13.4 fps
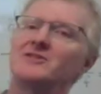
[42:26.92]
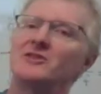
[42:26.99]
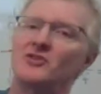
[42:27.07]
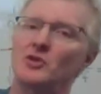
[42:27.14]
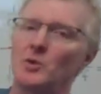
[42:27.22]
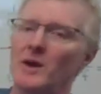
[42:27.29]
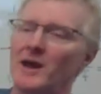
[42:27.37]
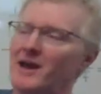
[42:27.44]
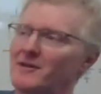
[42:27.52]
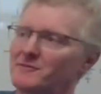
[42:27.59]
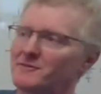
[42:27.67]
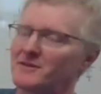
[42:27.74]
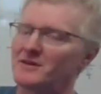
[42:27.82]
to
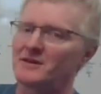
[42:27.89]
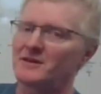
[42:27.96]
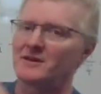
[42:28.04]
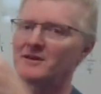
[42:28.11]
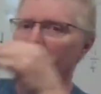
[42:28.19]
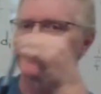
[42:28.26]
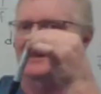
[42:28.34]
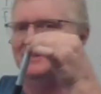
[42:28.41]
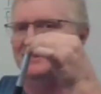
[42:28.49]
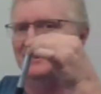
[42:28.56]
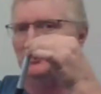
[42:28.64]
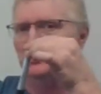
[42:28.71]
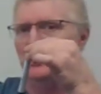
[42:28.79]
2F, this
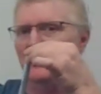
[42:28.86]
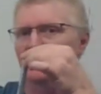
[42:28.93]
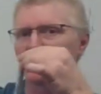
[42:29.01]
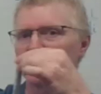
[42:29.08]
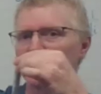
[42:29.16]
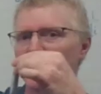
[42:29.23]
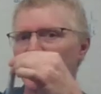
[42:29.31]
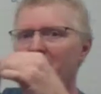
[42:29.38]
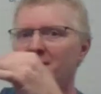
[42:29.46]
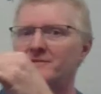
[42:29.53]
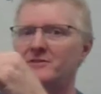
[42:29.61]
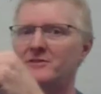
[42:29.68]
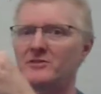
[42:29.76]
thing's traveled
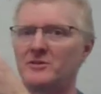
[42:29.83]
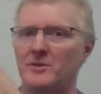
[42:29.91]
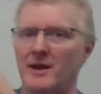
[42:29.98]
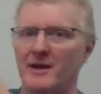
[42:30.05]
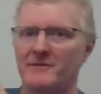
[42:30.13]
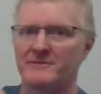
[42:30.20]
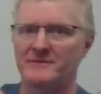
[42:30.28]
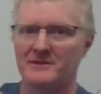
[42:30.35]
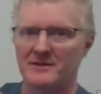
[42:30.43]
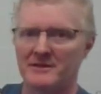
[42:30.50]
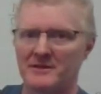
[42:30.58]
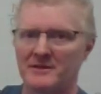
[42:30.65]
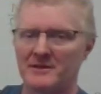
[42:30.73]
F to 2F.
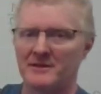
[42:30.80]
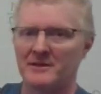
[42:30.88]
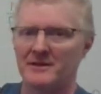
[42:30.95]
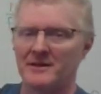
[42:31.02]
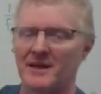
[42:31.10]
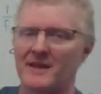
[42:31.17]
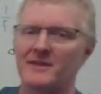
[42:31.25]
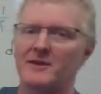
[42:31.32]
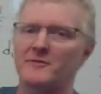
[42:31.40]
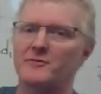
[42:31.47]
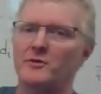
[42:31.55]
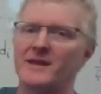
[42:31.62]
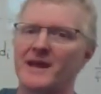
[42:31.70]
And
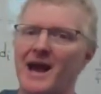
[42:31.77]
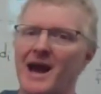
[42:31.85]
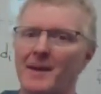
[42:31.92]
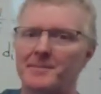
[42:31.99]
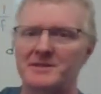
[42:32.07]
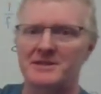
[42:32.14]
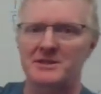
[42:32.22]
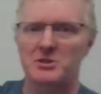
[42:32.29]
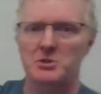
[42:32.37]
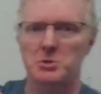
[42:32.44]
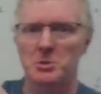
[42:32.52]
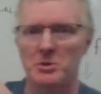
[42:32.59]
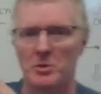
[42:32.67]
therefore the opposite is
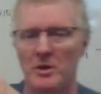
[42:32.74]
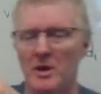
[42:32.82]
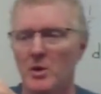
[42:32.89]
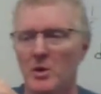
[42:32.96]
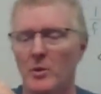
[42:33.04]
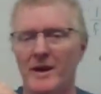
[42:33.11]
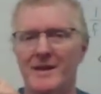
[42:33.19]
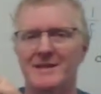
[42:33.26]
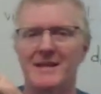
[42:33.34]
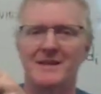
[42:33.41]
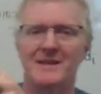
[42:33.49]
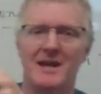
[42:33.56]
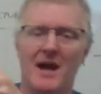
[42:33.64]
true. When I
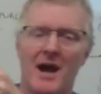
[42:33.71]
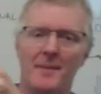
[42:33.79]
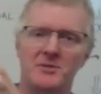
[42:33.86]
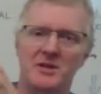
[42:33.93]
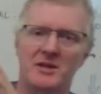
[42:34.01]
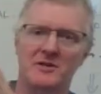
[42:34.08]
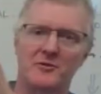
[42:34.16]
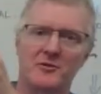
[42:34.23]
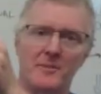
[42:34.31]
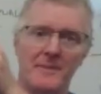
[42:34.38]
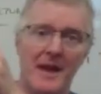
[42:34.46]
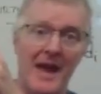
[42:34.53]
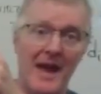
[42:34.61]
take the object
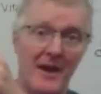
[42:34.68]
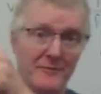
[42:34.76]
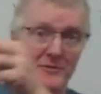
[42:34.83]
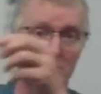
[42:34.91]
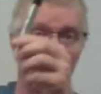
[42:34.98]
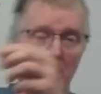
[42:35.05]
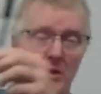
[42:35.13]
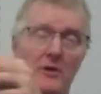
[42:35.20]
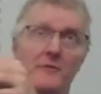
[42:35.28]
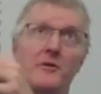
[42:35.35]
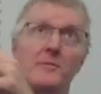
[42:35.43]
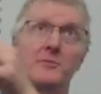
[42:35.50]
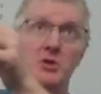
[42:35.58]
from
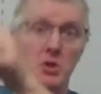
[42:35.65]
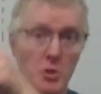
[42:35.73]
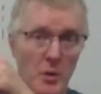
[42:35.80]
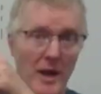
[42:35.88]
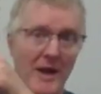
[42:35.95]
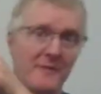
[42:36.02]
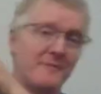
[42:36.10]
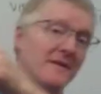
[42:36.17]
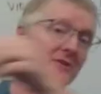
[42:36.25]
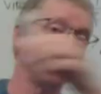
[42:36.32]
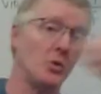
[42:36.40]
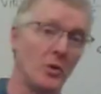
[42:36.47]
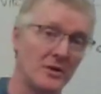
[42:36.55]
from 2F
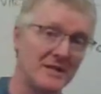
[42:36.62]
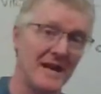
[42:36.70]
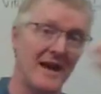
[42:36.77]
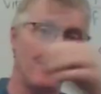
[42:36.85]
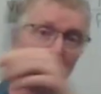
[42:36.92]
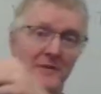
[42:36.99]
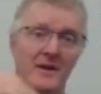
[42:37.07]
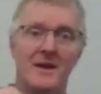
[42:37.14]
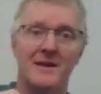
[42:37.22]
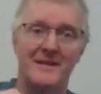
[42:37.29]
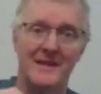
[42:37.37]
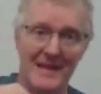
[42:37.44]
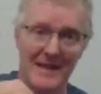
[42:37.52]
towards F,
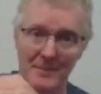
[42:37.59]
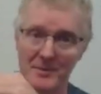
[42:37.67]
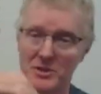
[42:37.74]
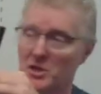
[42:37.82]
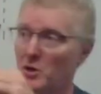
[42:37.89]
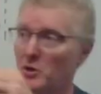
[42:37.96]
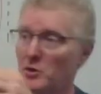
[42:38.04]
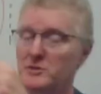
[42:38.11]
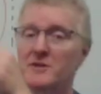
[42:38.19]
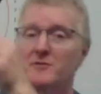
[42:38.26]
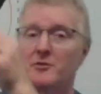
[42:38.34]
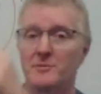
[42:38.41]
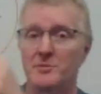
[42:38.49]
the image goes
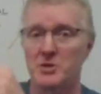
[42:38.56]
from